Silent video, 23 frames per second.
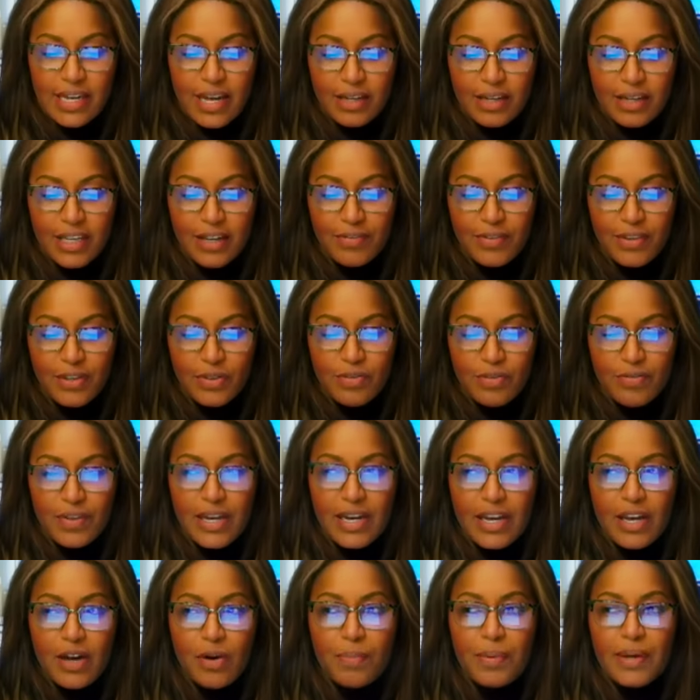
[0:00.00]
give you the
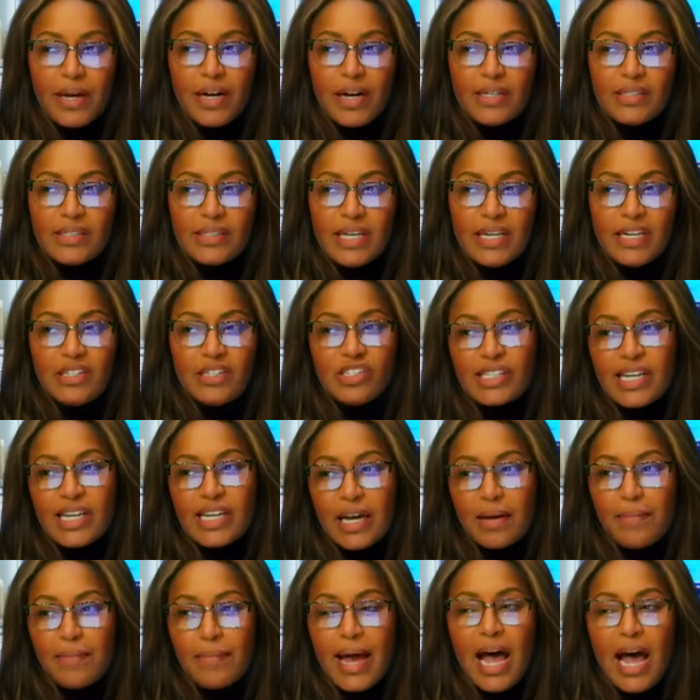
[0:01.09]
video, because they didn't just kick
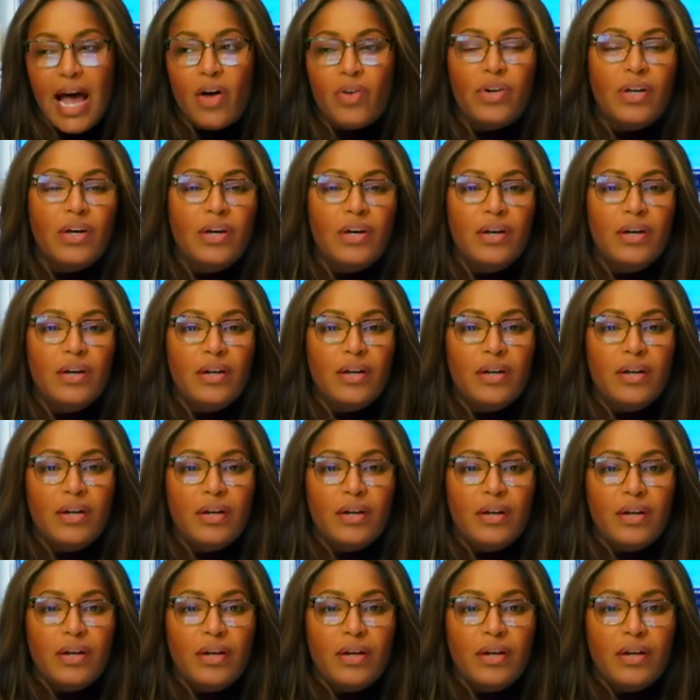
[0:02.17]
him out.
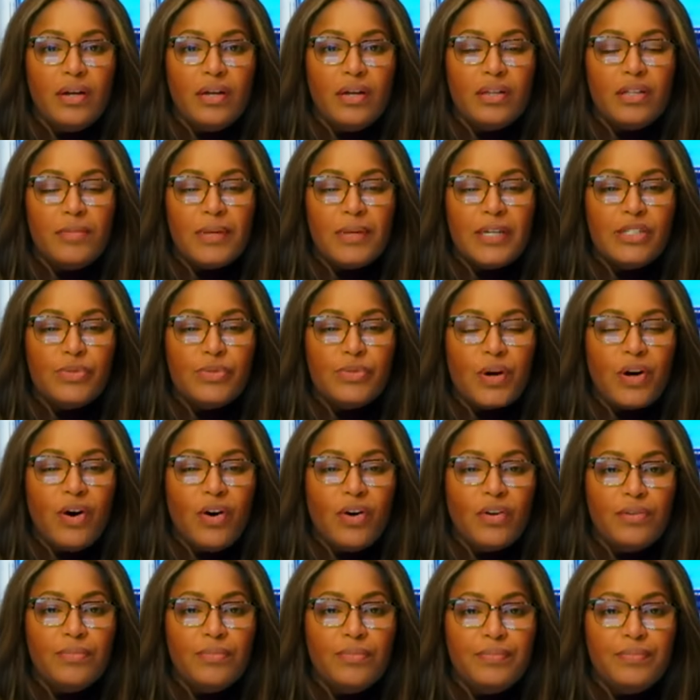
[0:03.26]
The police were called.